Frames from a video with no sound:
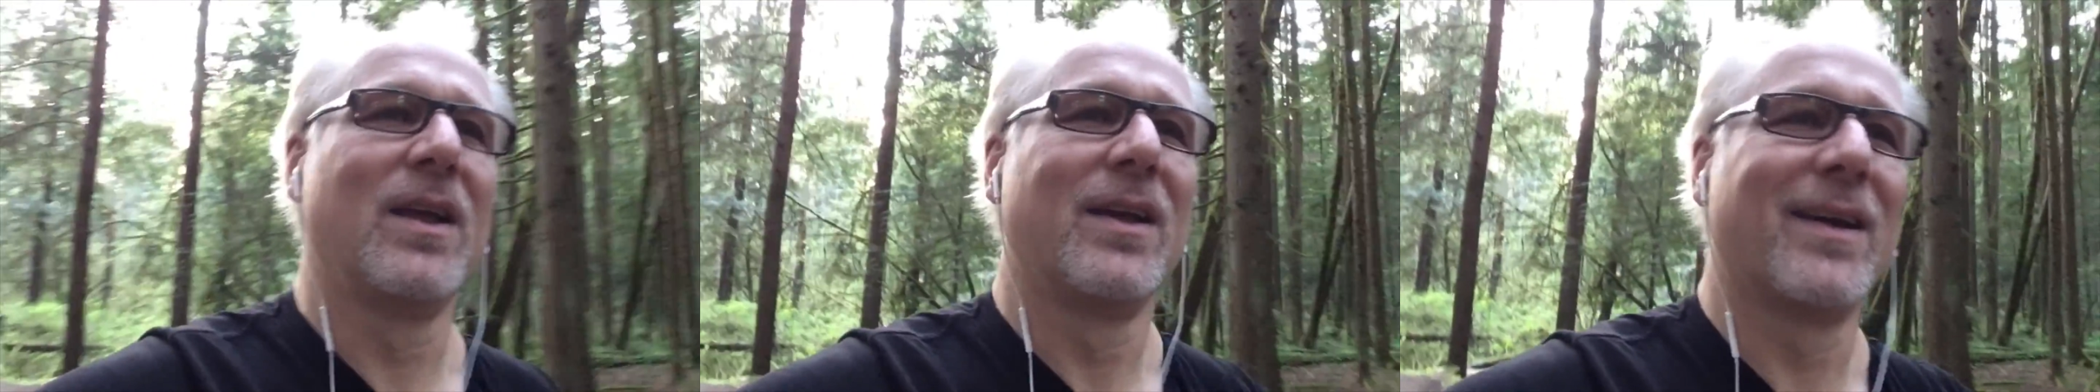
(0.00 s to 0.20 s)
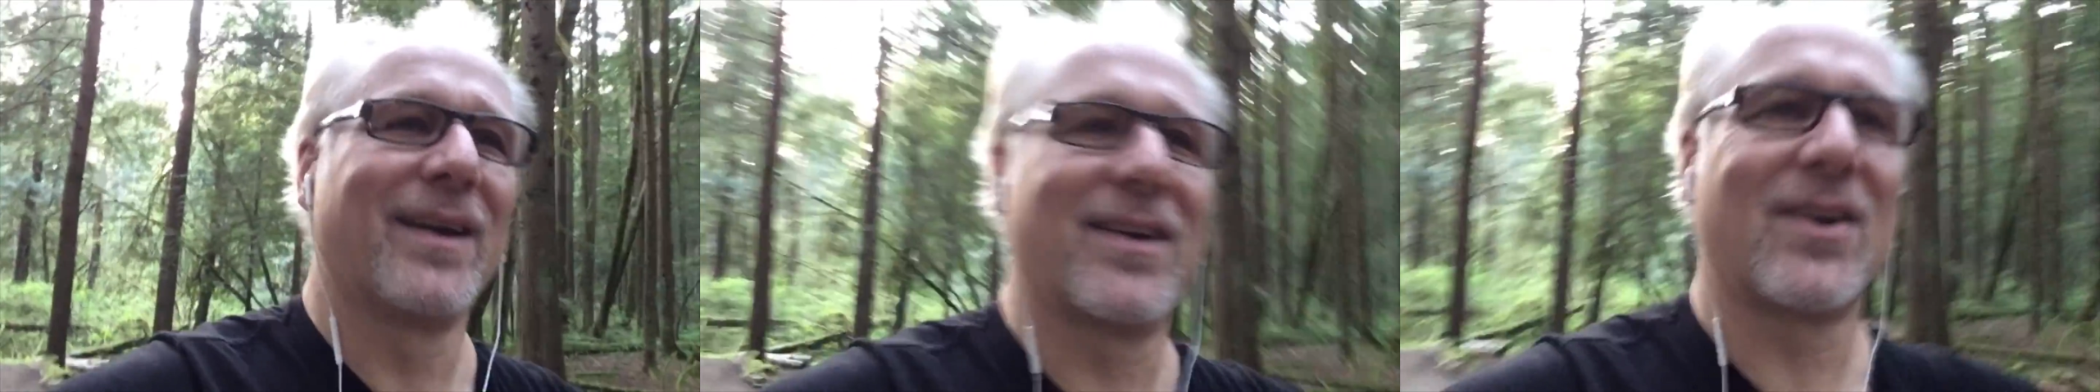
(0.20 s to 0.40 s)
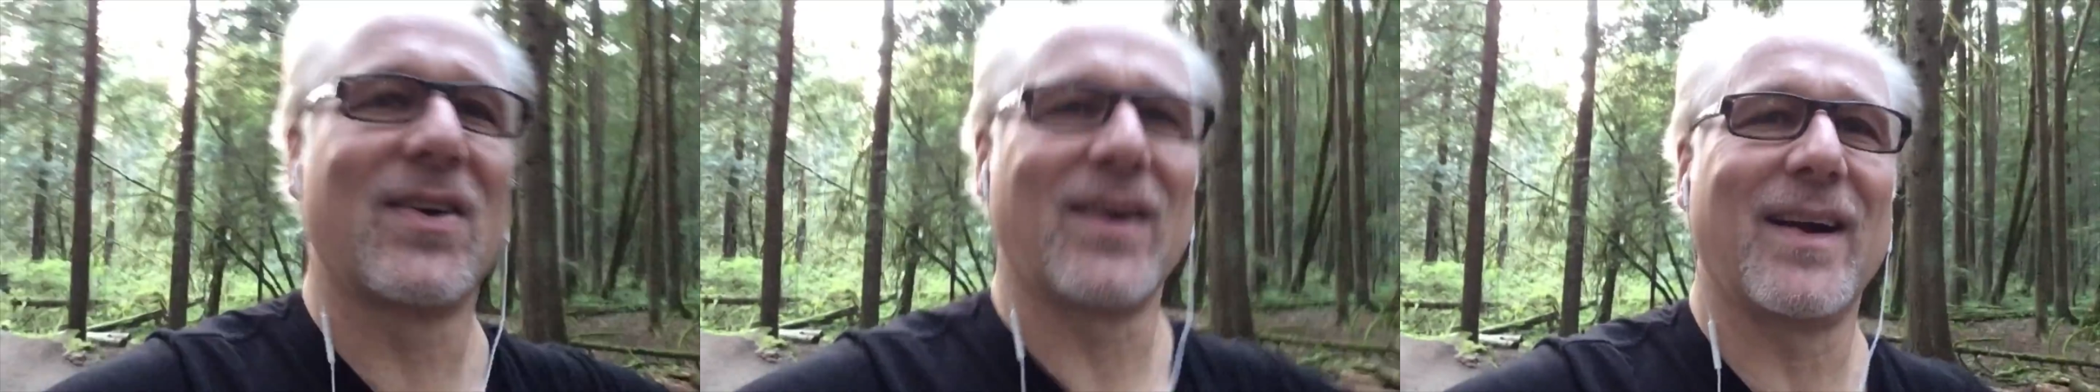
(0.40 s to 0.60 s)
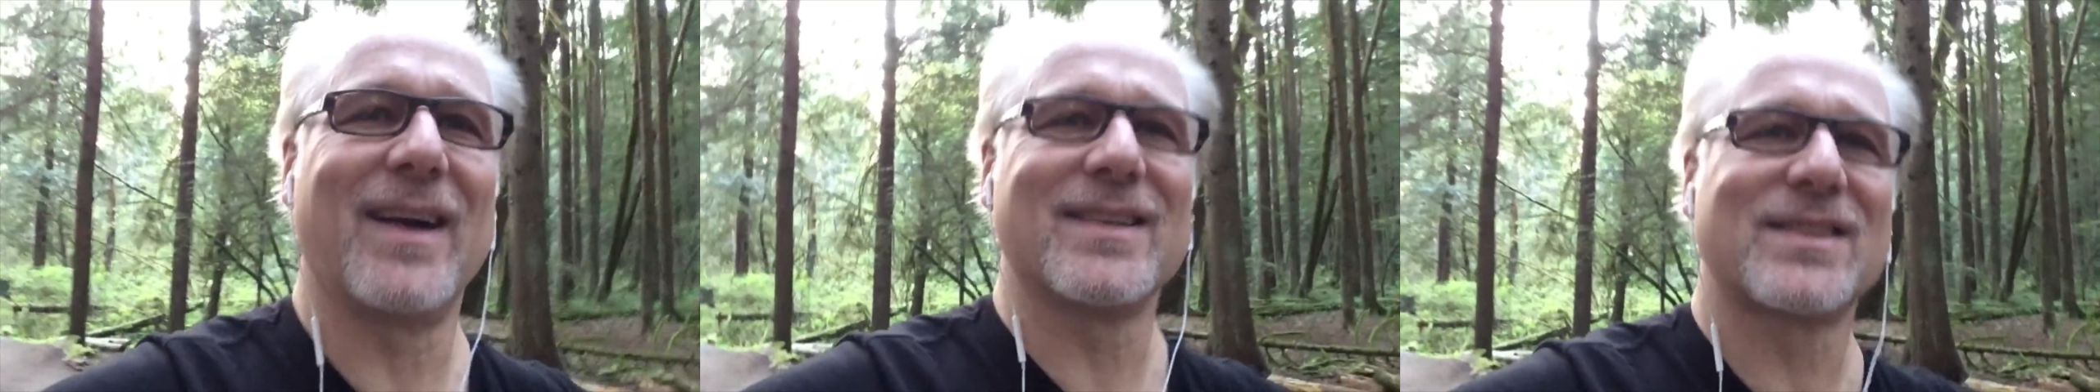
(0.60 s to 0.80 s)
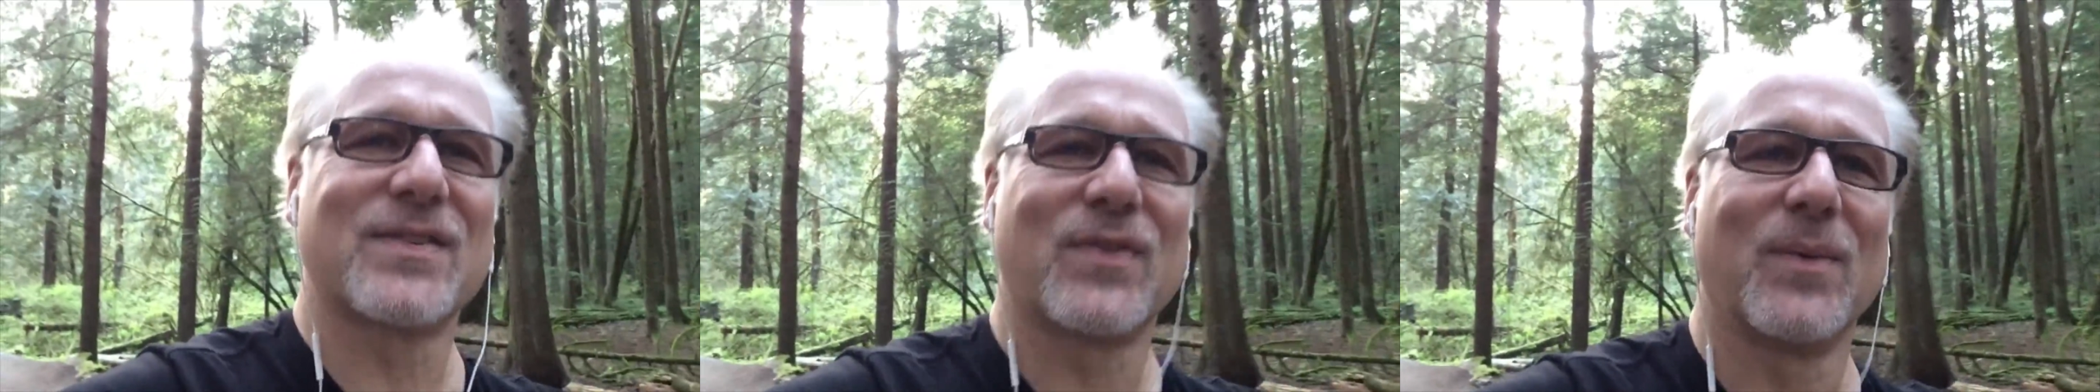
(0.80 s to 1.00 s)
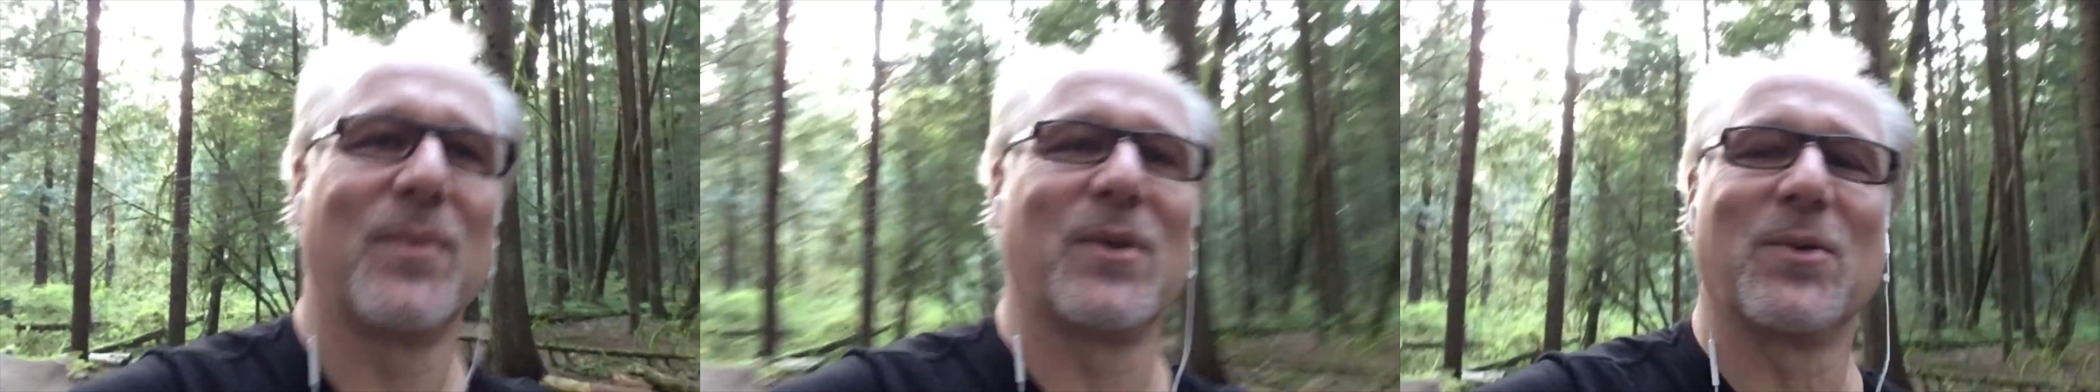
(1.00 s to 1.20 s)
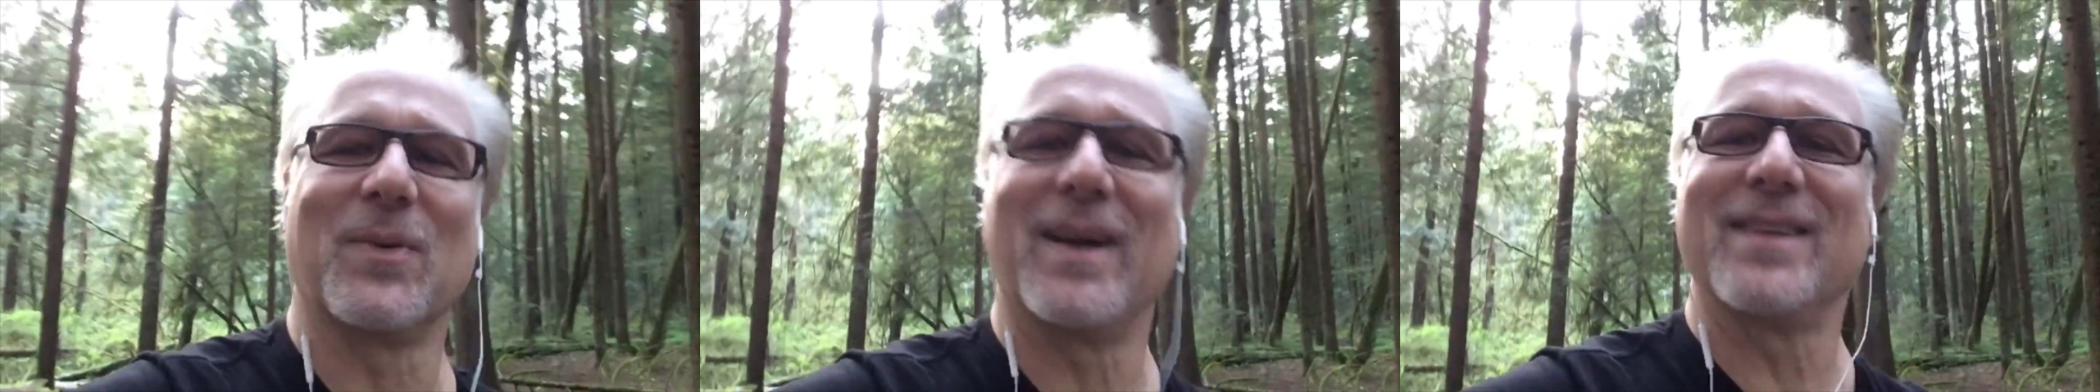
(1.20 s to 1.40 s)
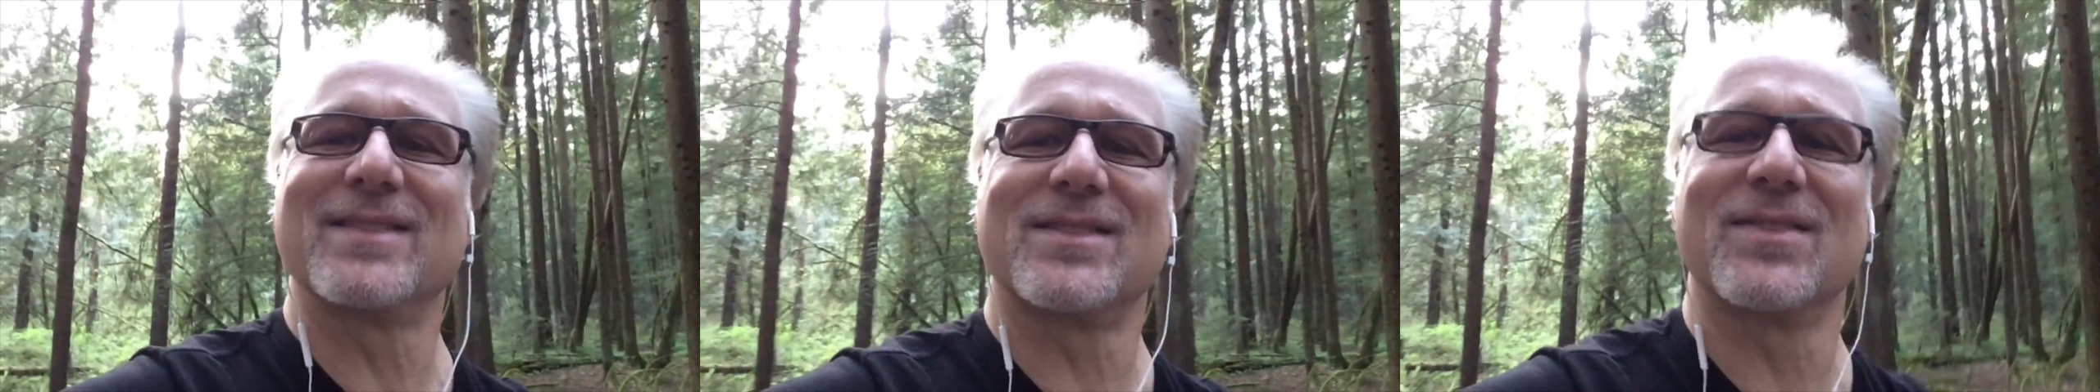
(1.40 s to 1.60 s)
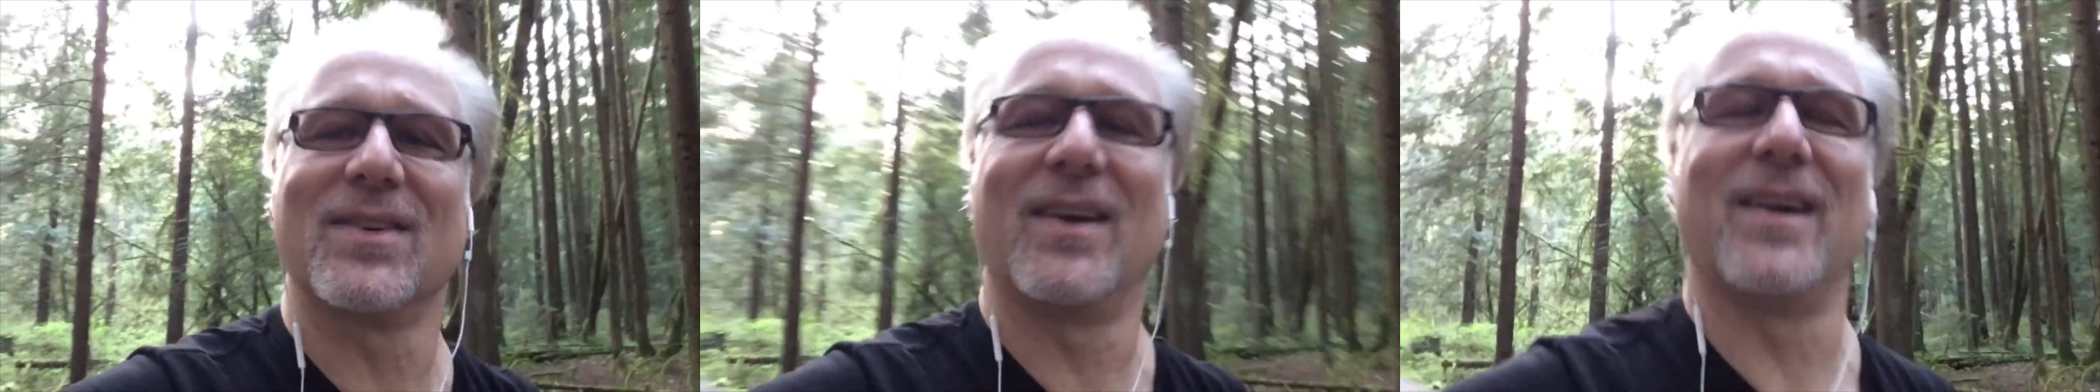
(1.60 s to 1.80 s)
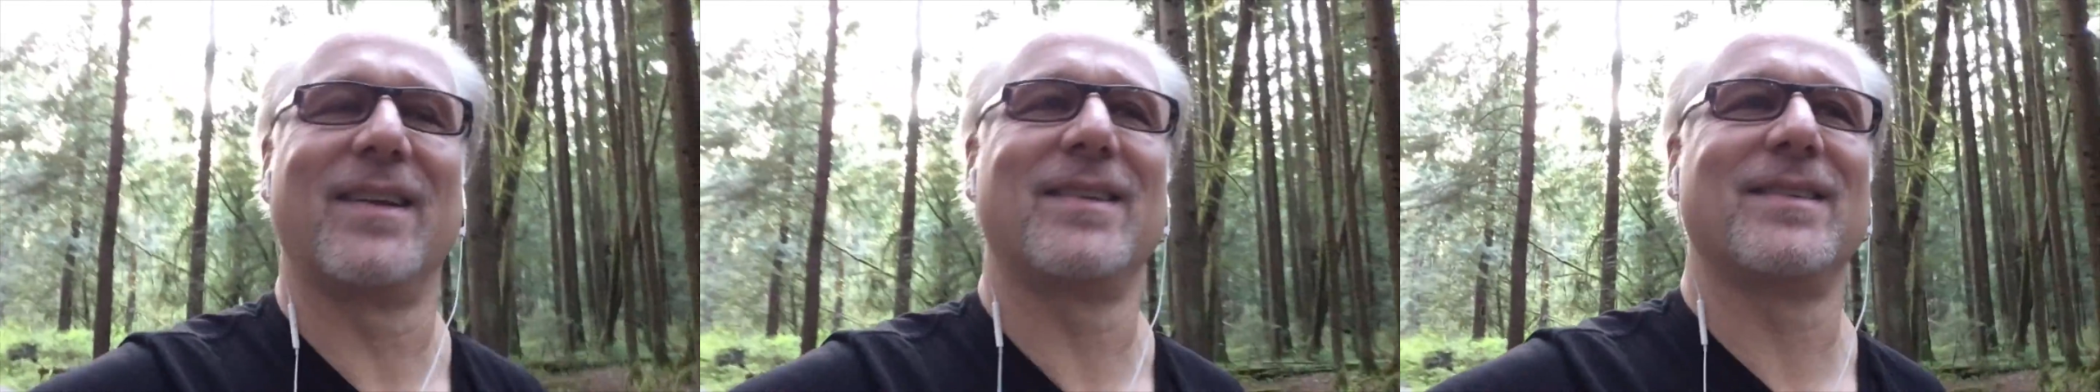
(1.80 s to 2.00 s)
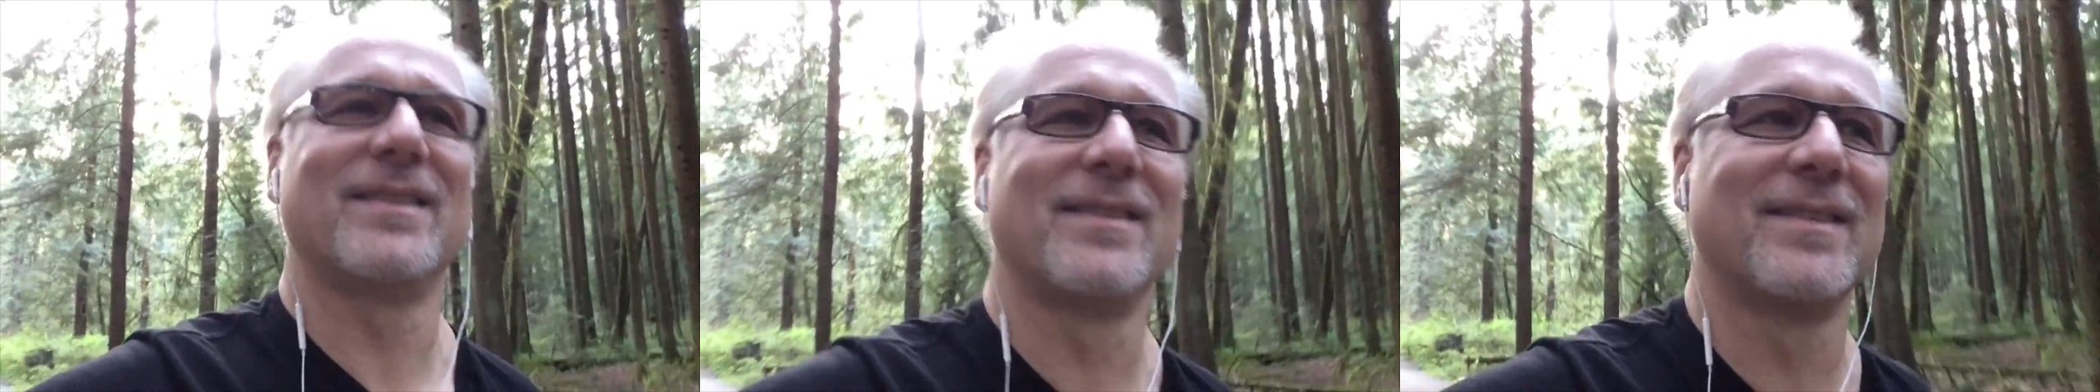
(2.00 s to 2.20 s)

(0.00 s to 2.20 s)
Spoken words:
across from the restaurant.